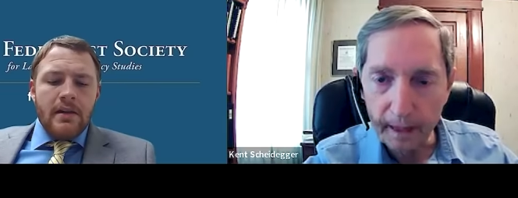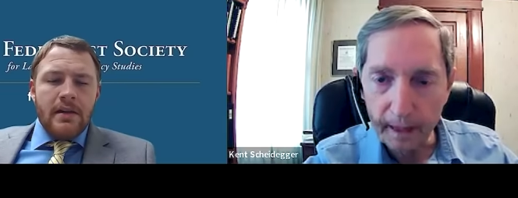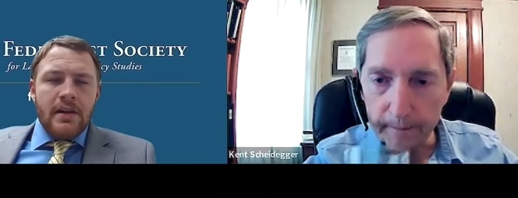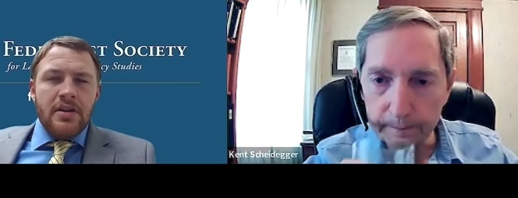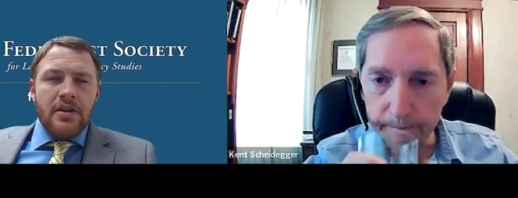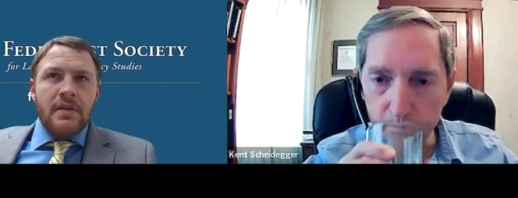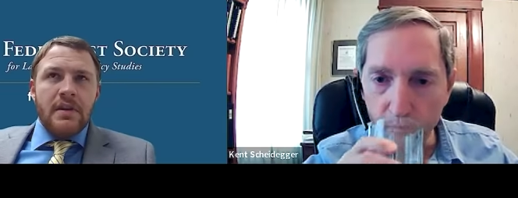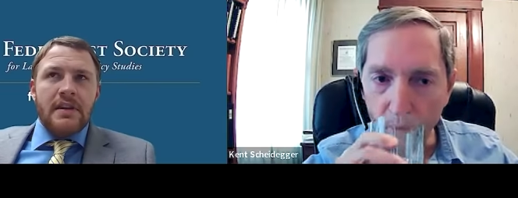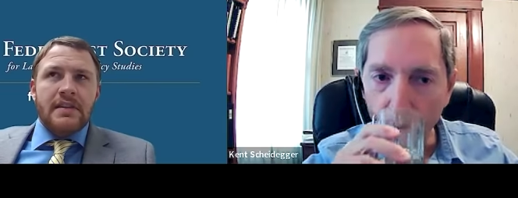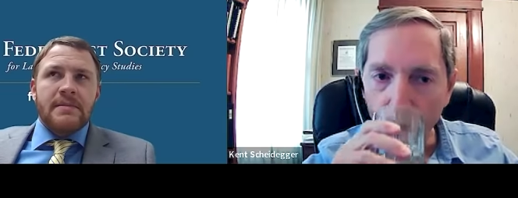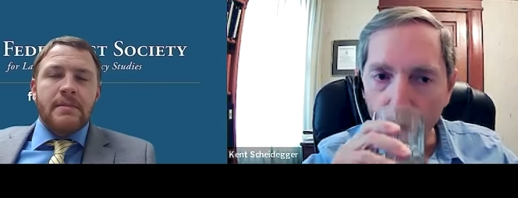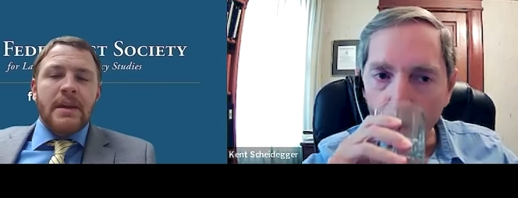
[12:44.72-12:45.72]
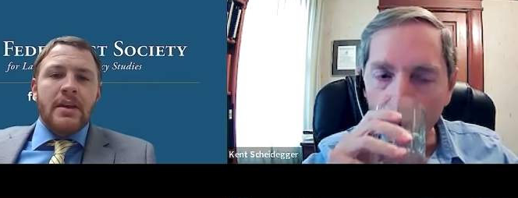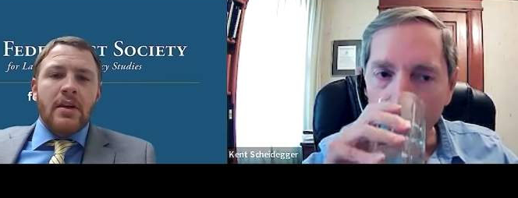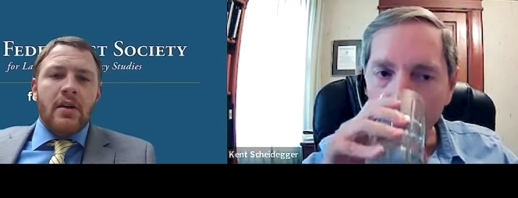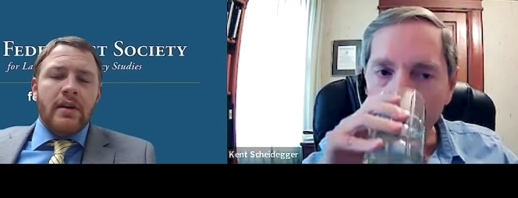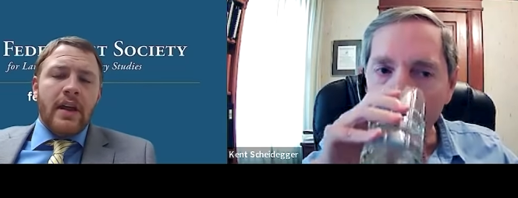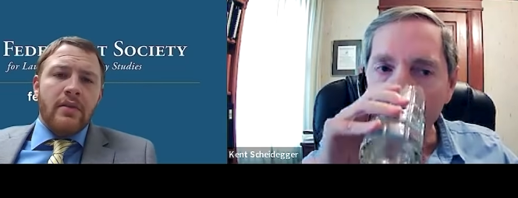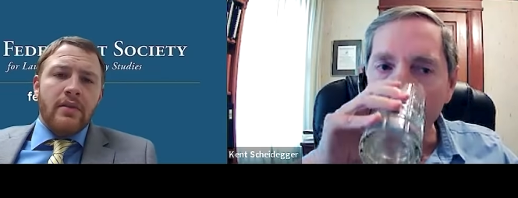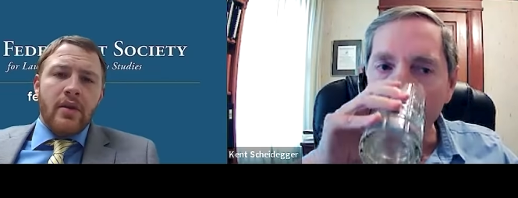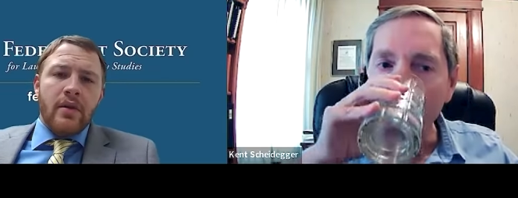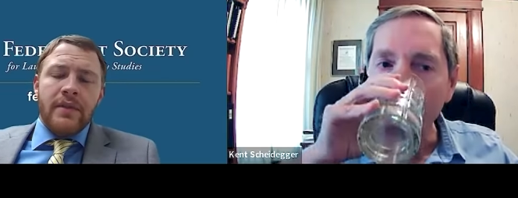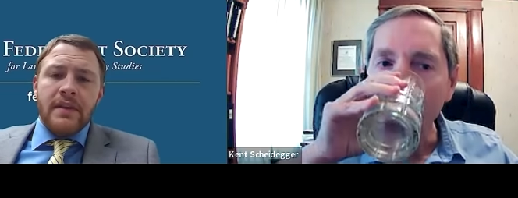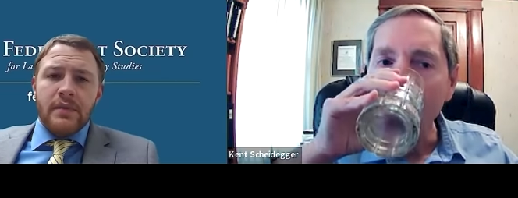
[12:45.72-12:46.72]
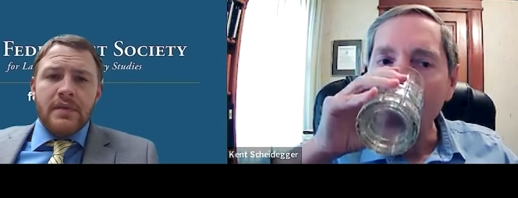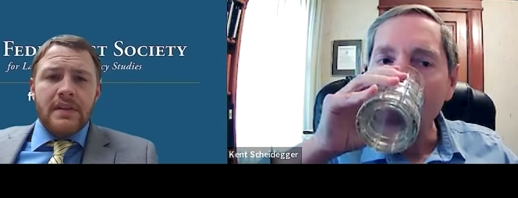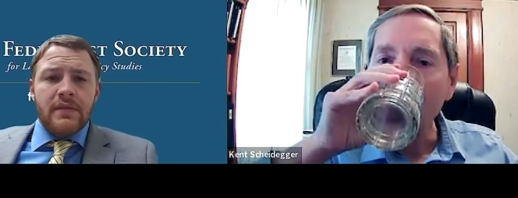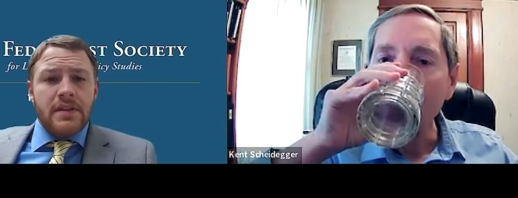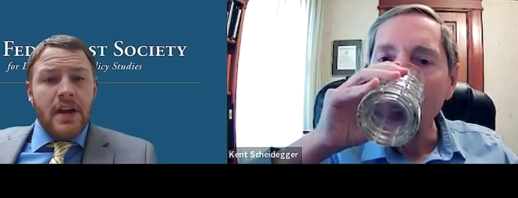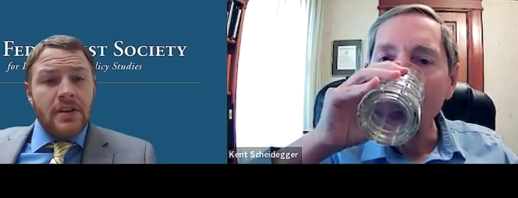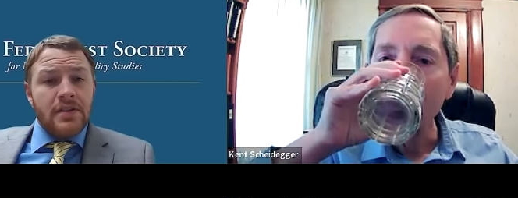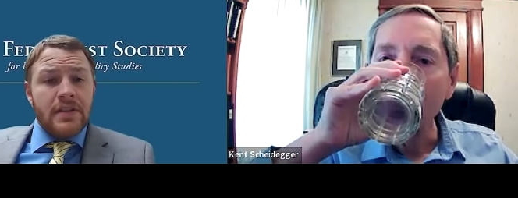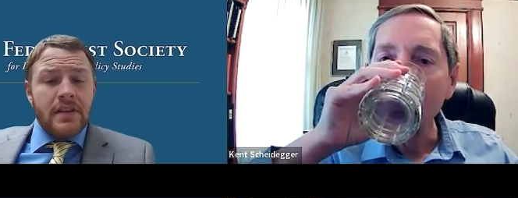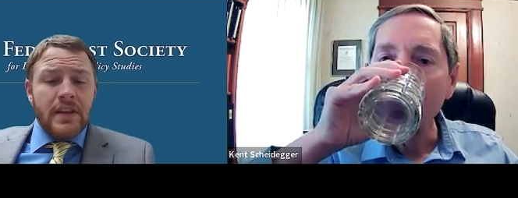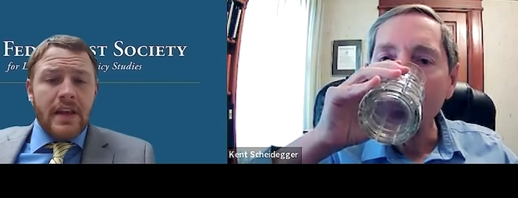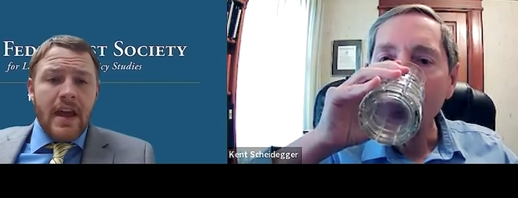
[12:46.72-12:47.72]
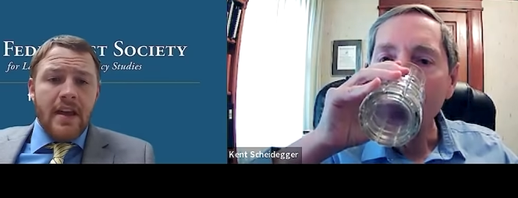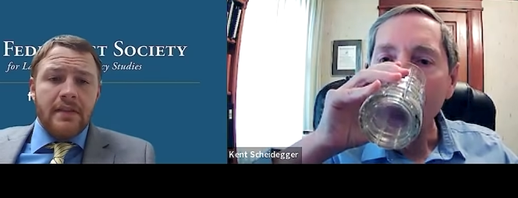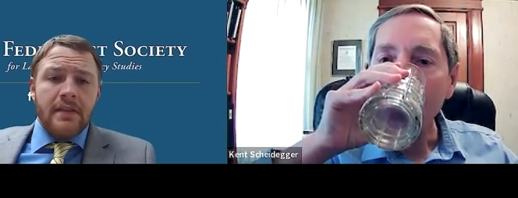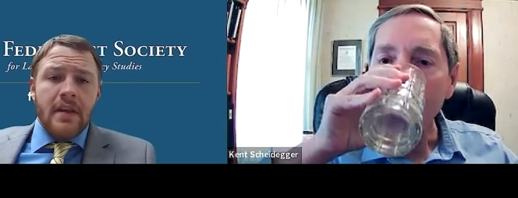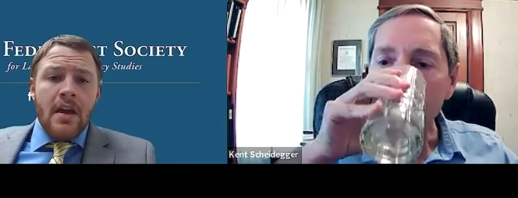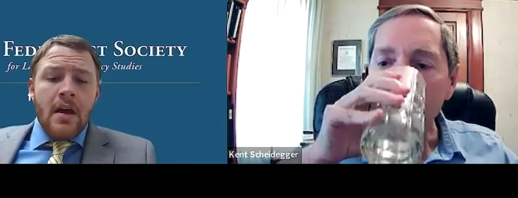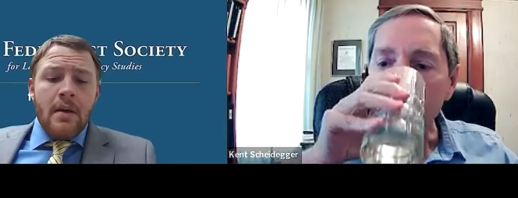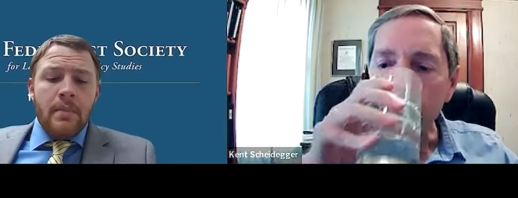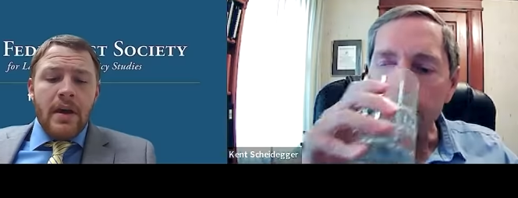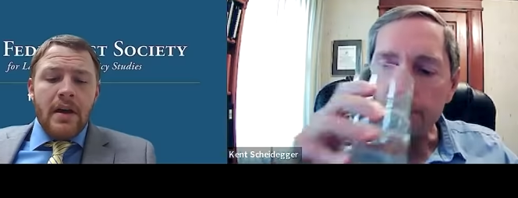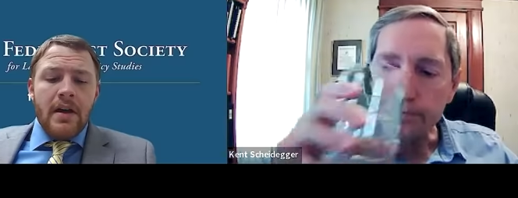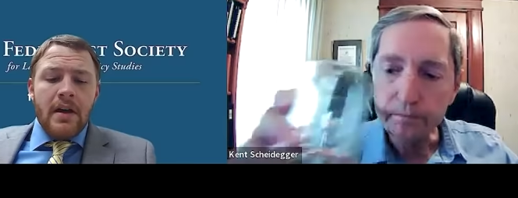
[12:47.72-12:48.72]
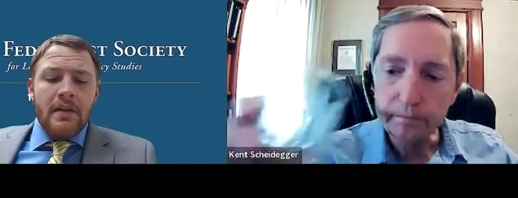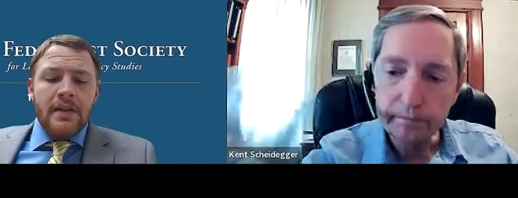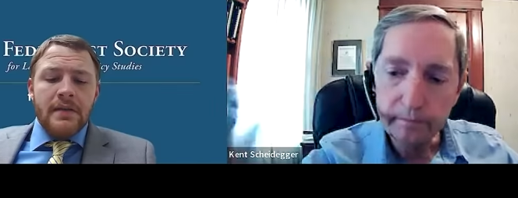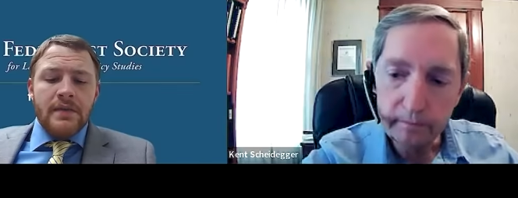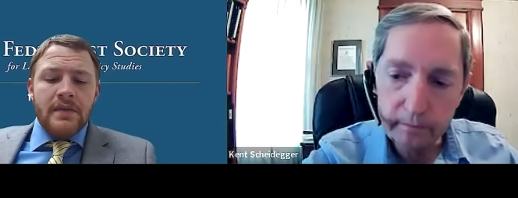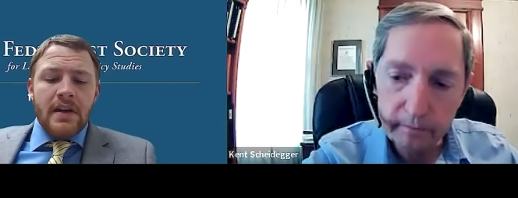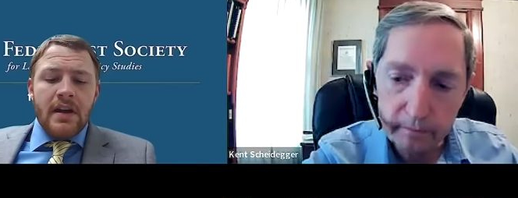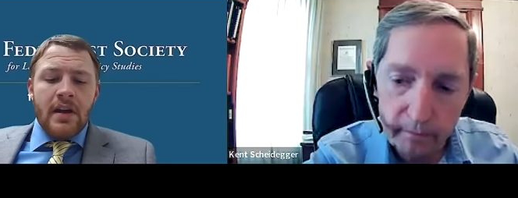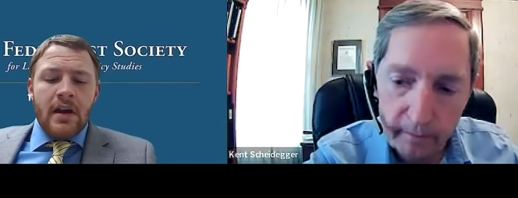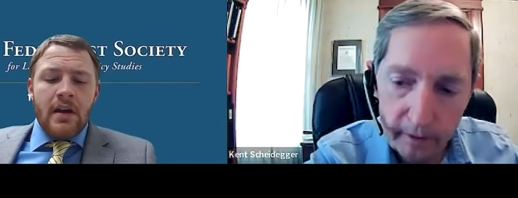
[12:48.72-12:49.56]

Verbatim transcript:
Speaker 1: Can you speak at all? And I don't know if this was even touched in the case, but uh, this was uh,